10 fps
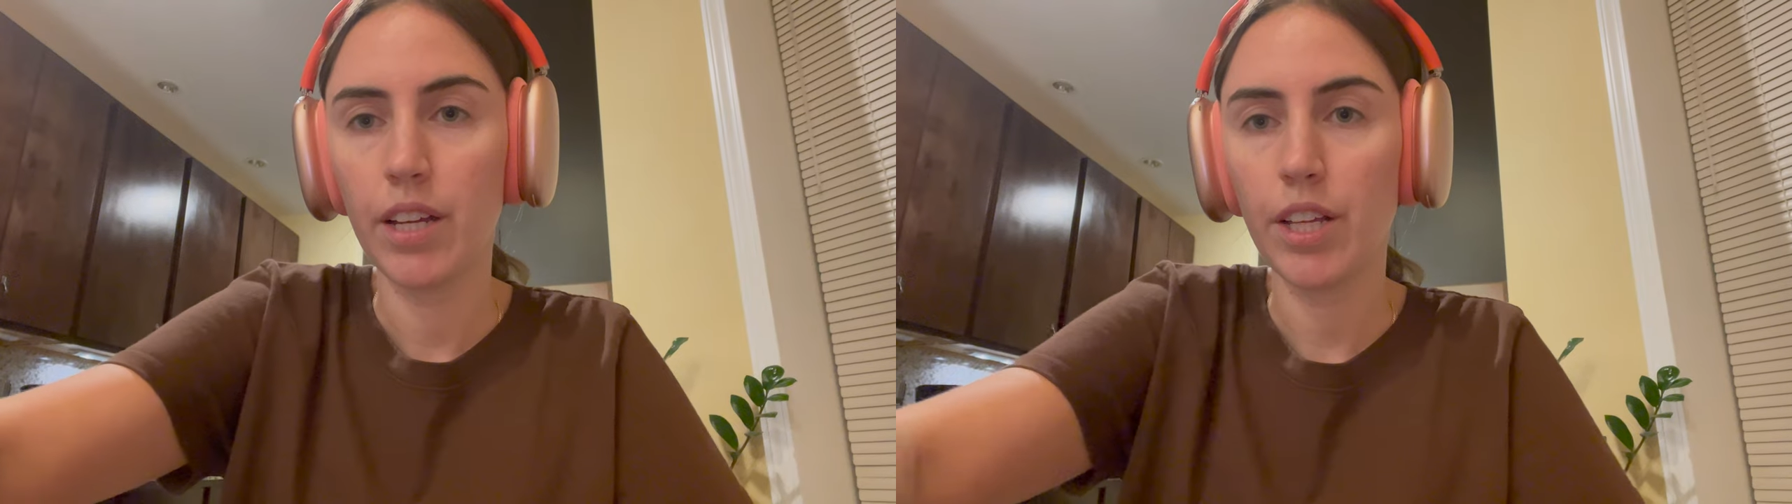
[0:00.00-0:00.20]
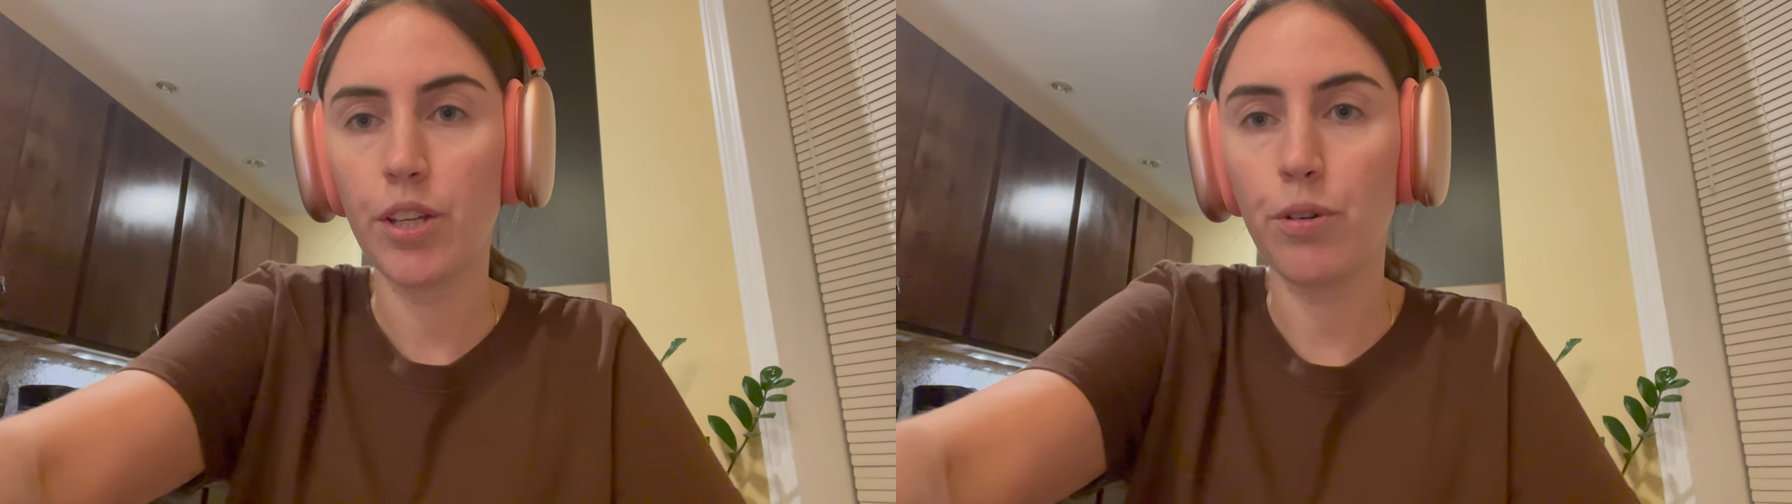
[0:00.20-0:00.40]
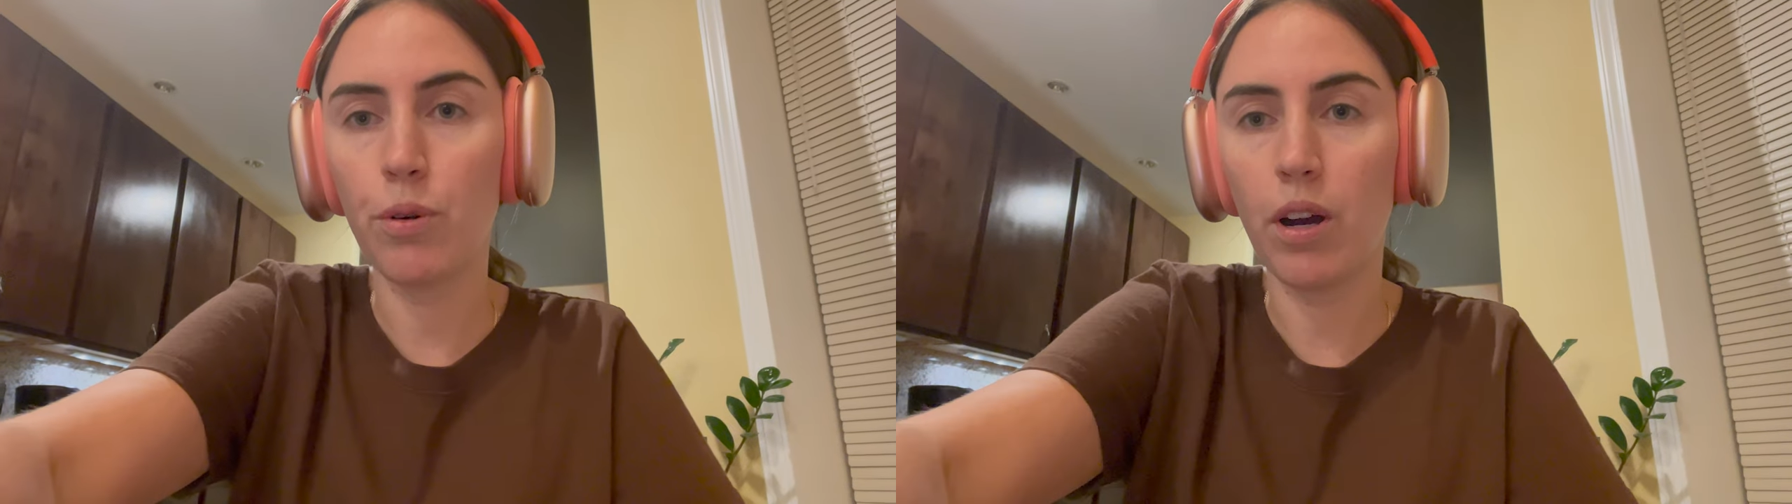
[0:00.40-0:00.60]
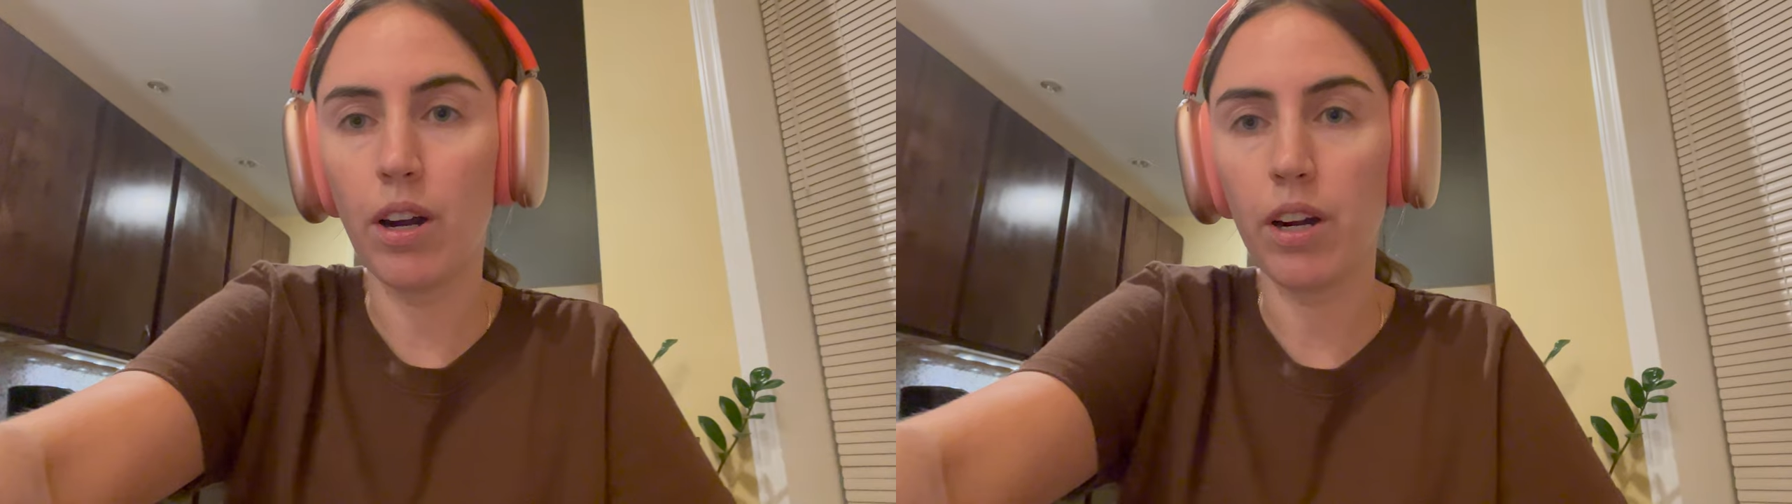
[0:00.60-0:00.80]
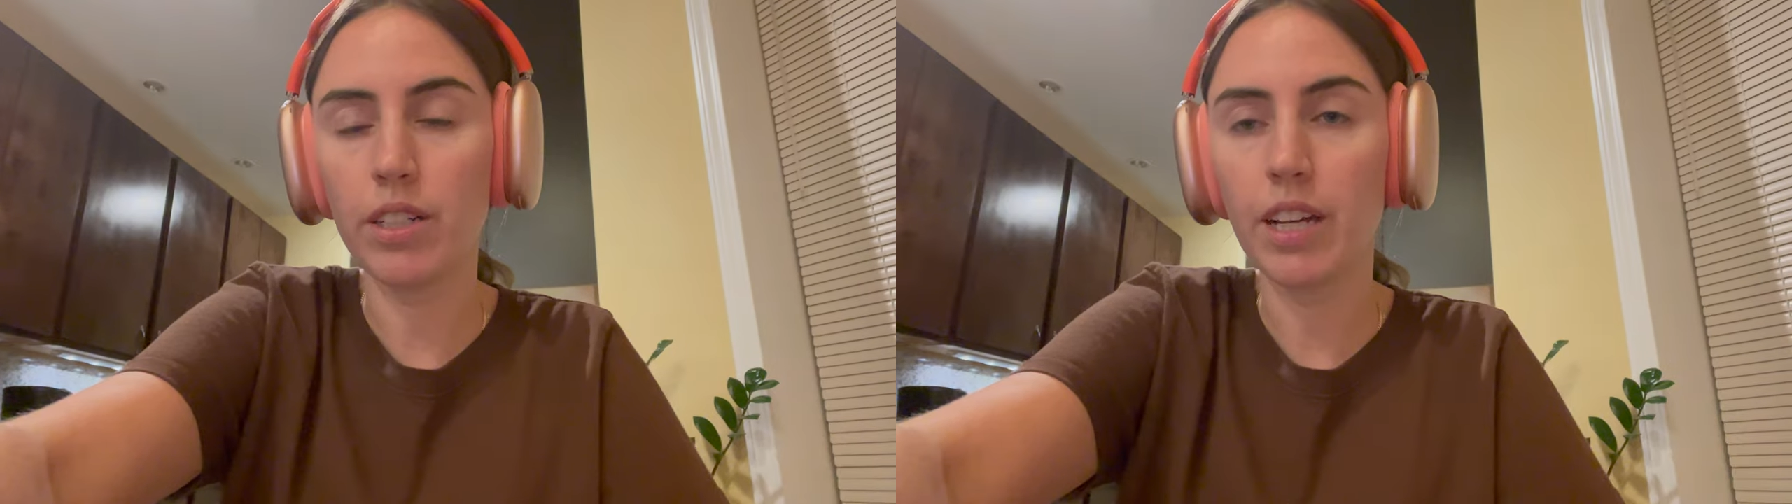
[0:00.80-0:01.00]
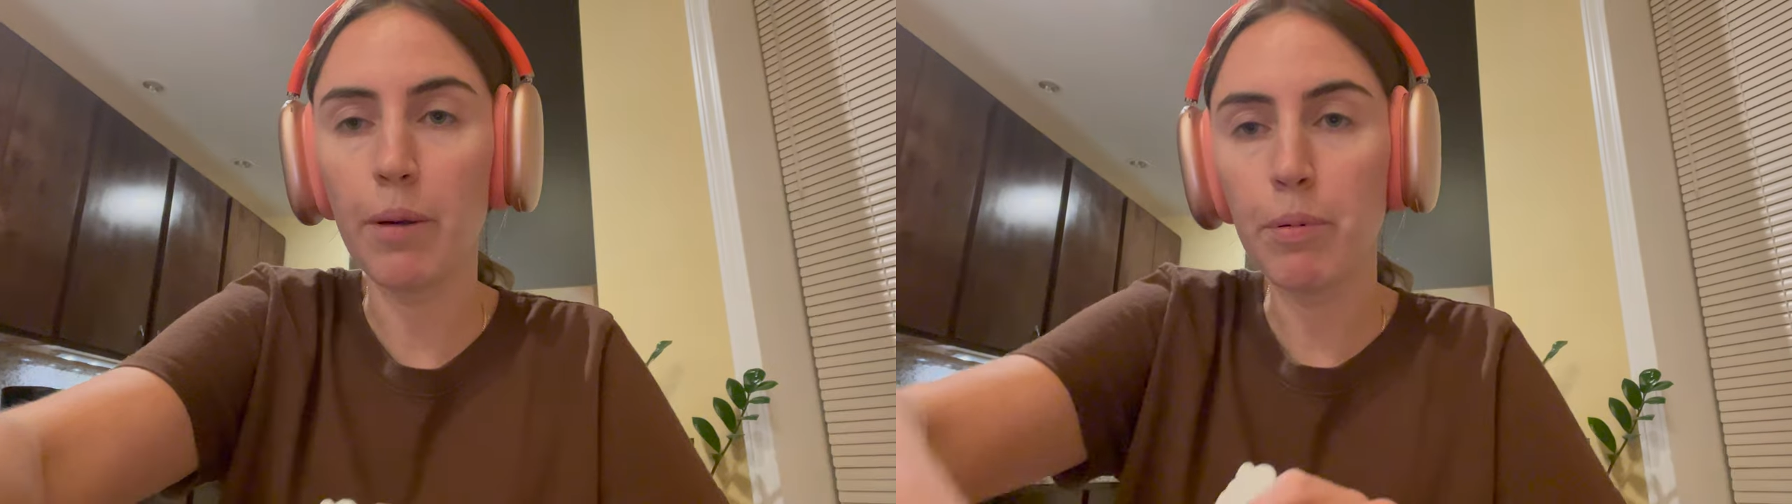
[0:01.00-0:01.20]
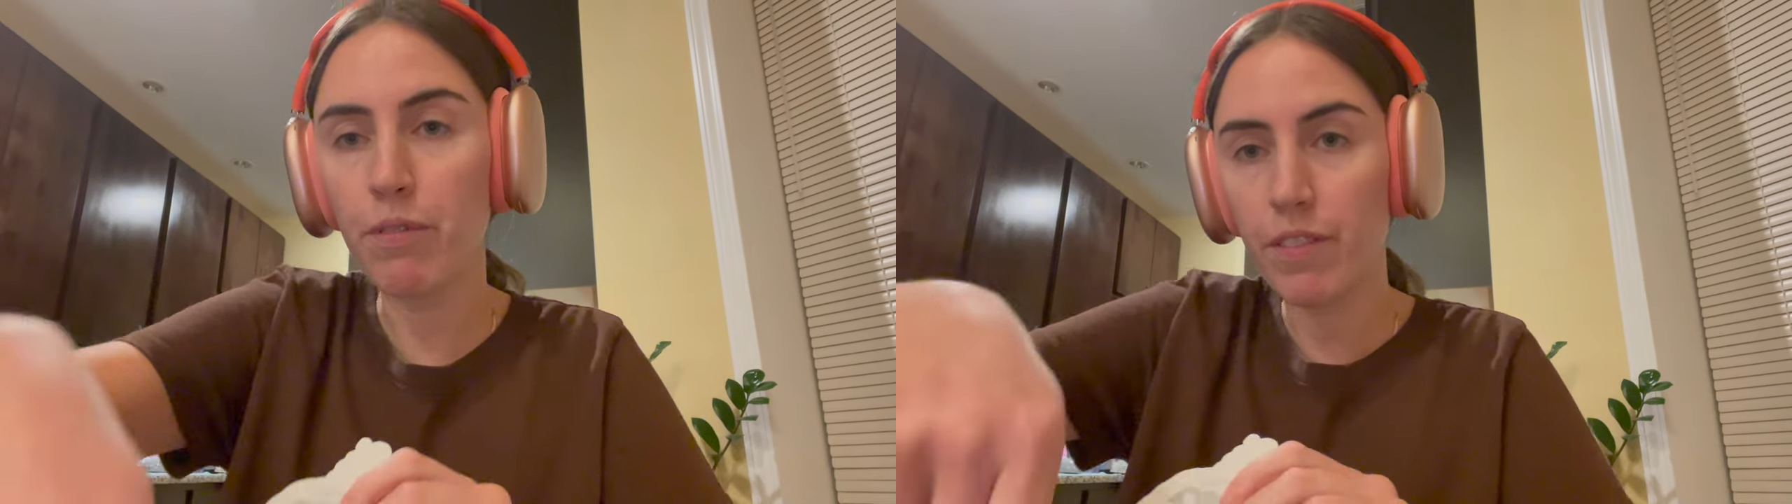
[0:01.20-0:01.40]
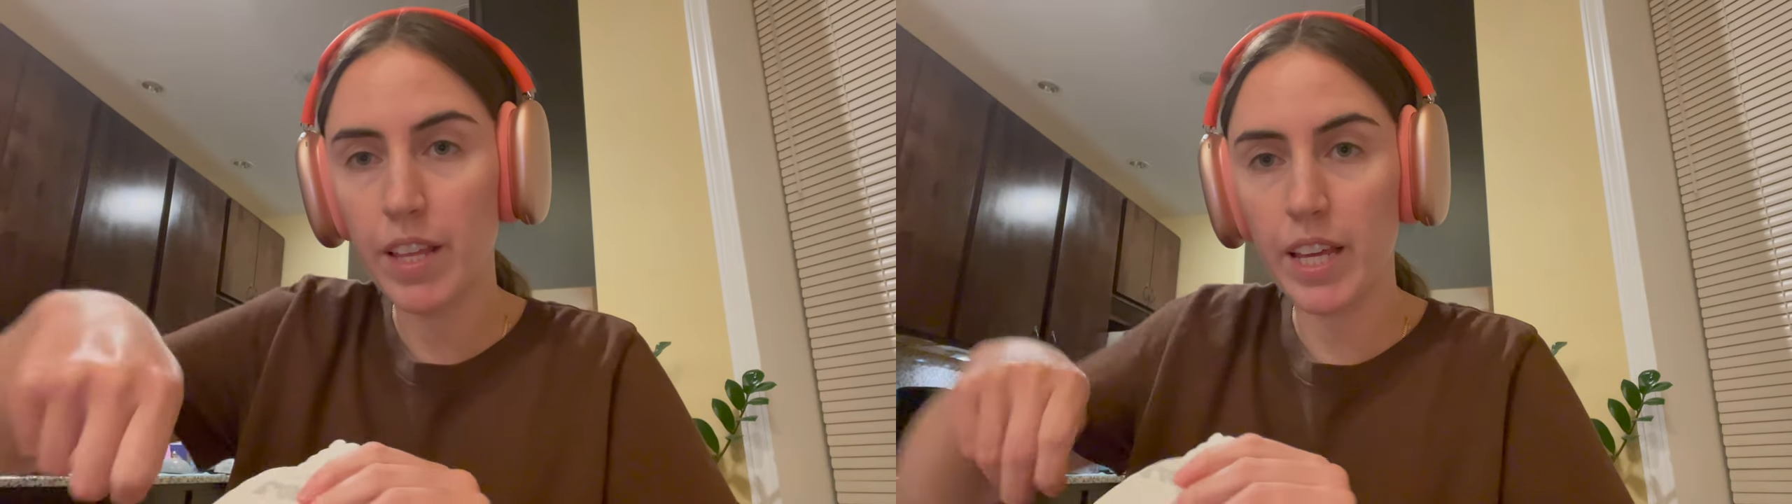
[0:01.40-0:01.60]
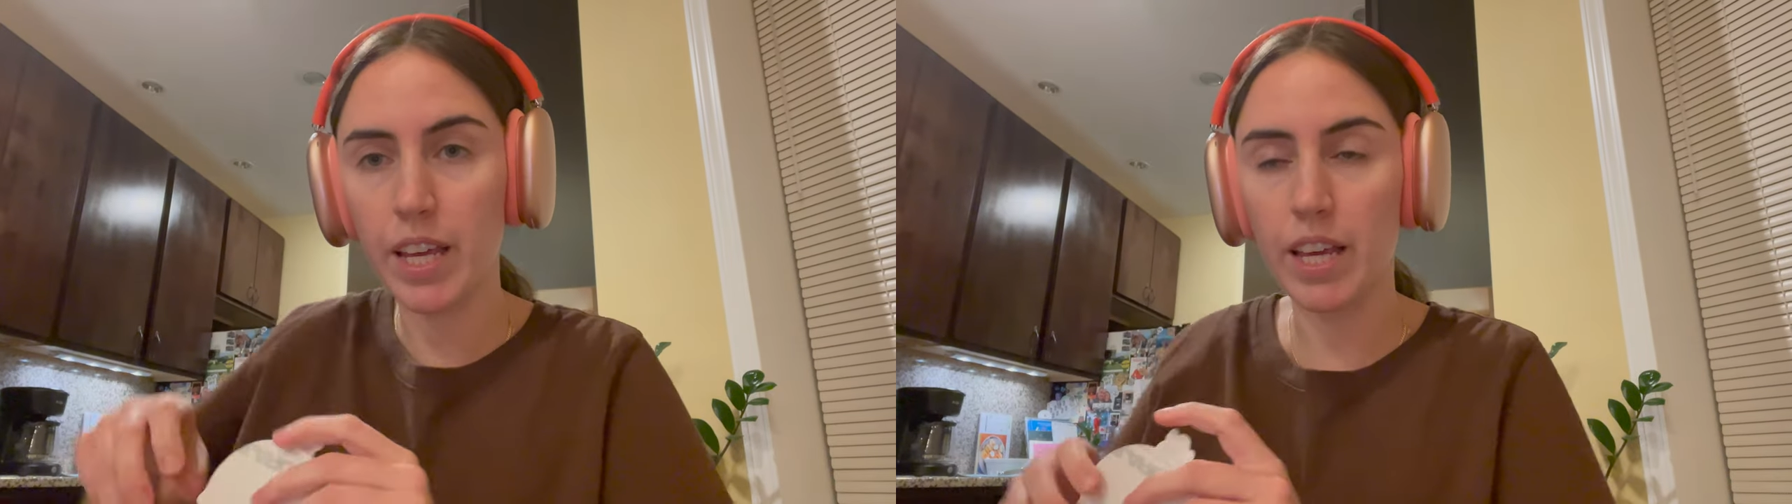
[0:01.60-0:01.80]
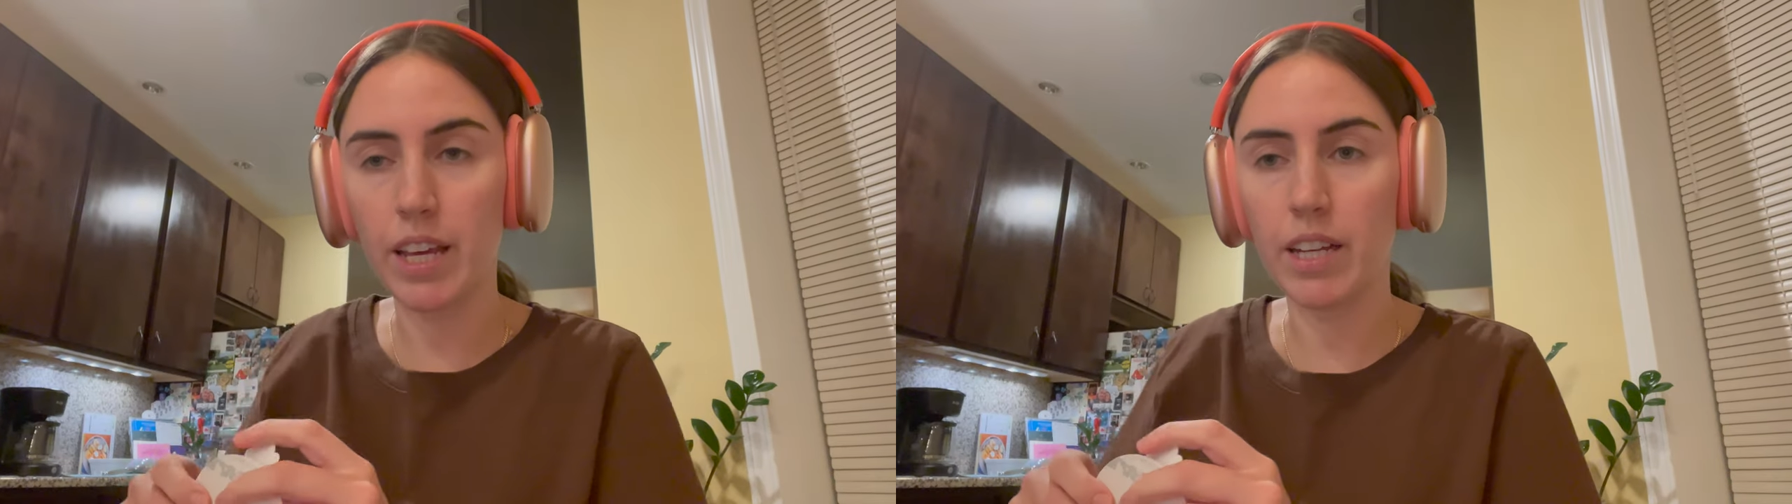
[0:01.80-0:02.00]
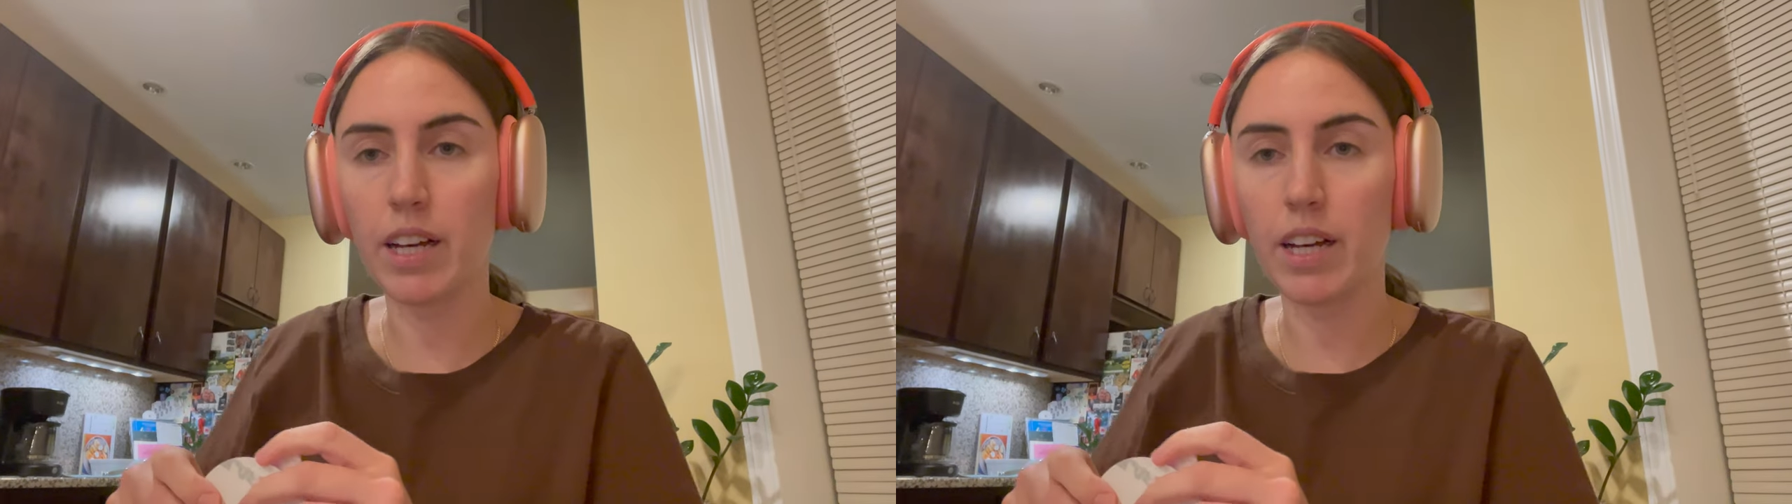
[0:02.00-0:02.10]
You are on top of the